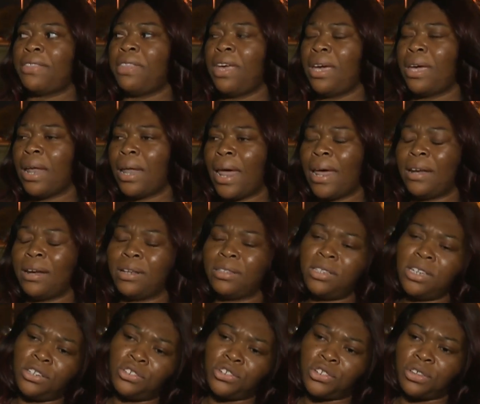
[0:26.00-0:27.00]
I think a lot of the
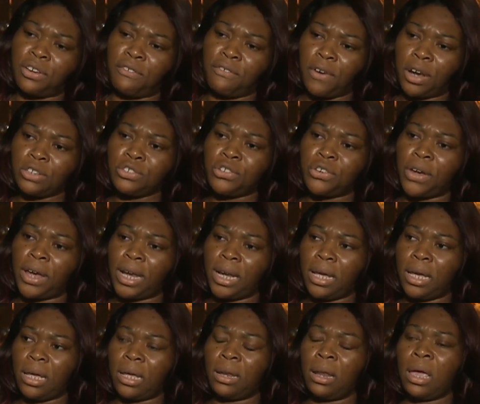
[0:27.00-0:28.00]
teachers are
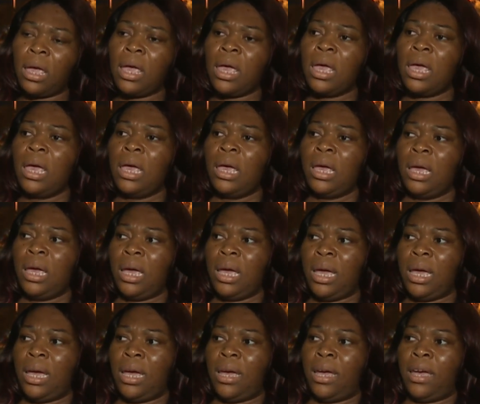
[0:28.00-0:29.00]
frustrated,
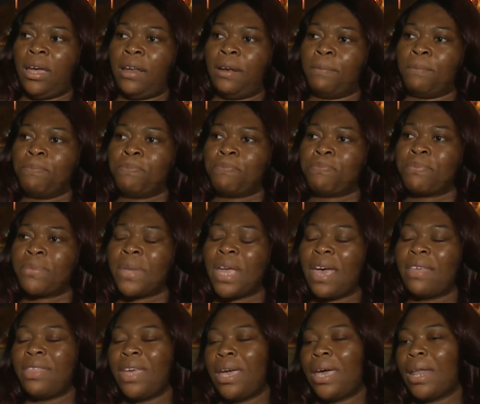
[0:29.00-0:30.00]
and
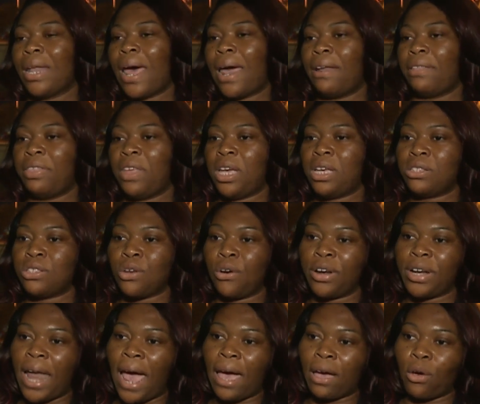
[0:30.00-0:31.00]
I think a lot of things
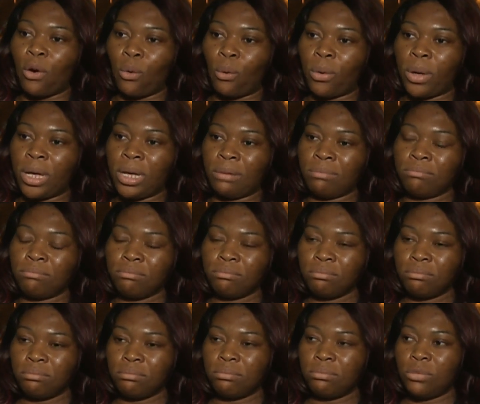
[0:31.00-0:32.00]
are not going
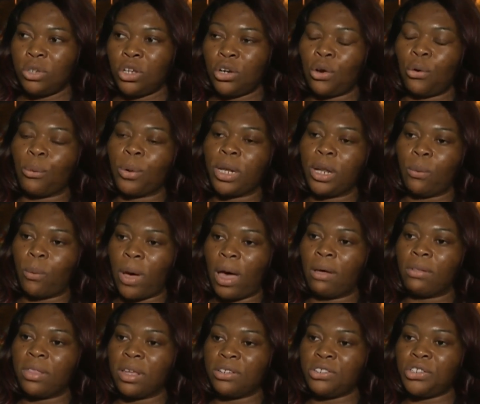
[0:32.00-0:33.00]
you know, really
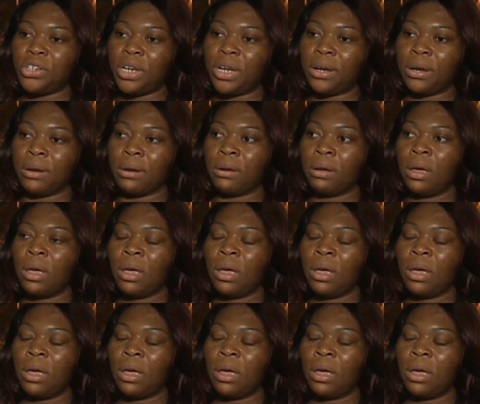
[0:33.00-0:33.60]
well this year.